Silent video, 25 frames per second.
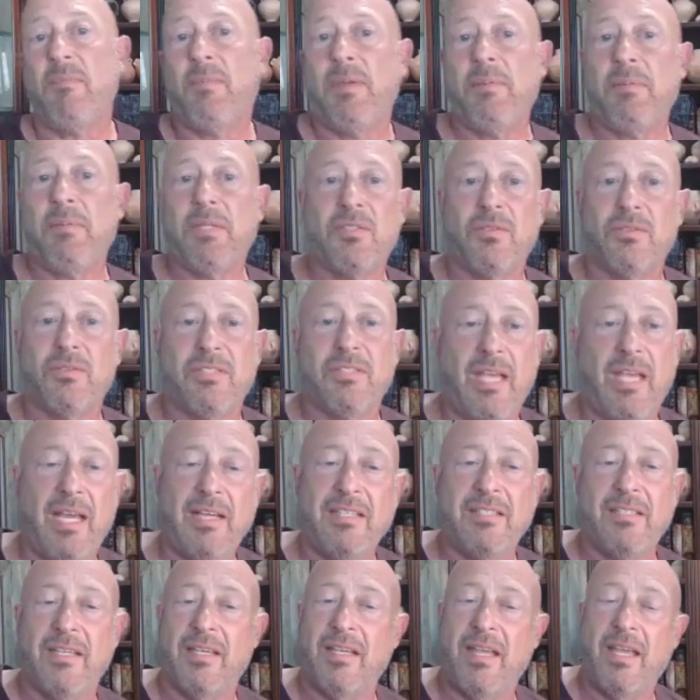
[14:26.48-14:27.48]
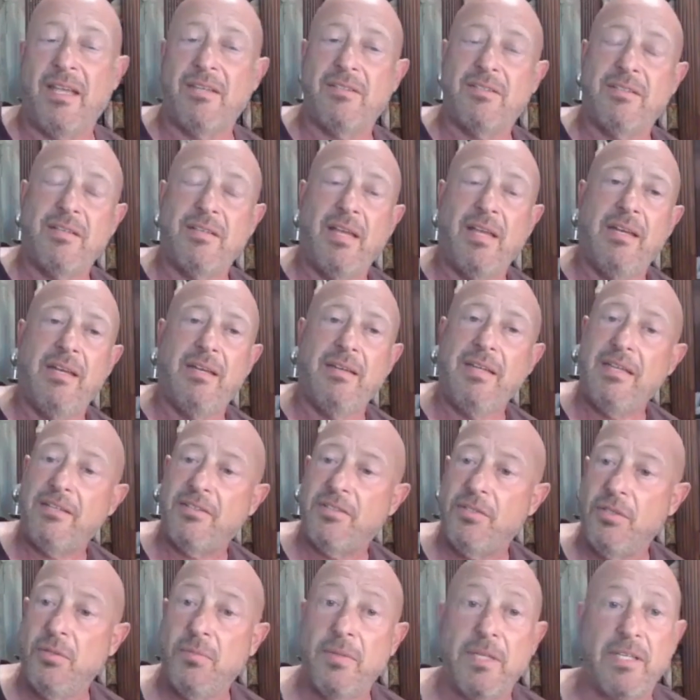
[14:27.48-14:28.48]
the biblical text used... it's kind of
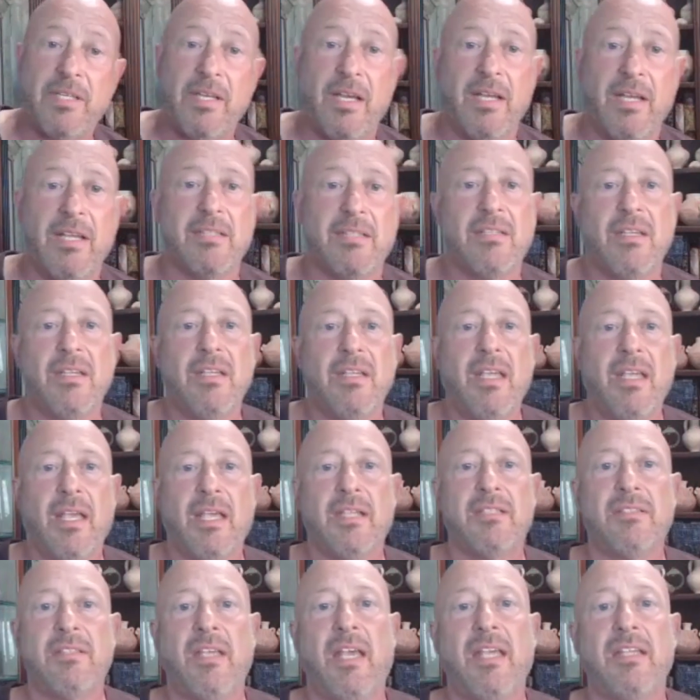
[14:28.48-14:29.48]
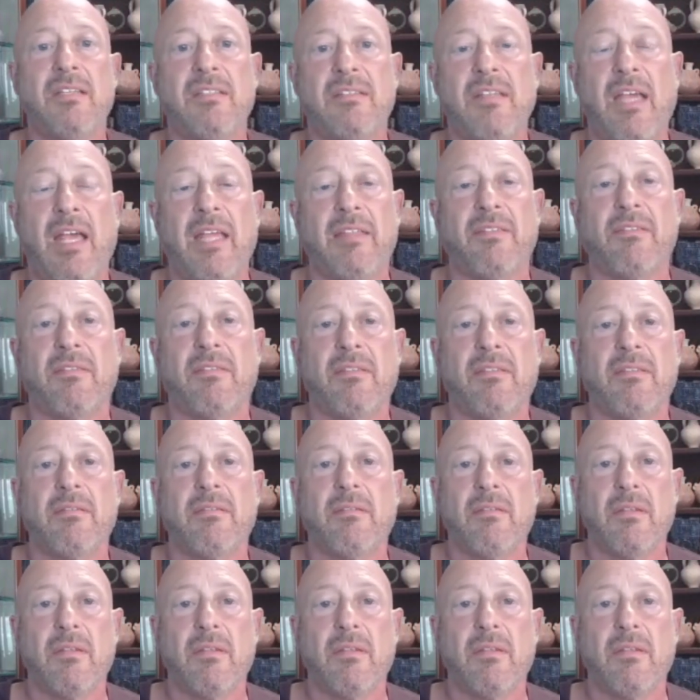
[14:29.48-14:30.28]
neat too because it says that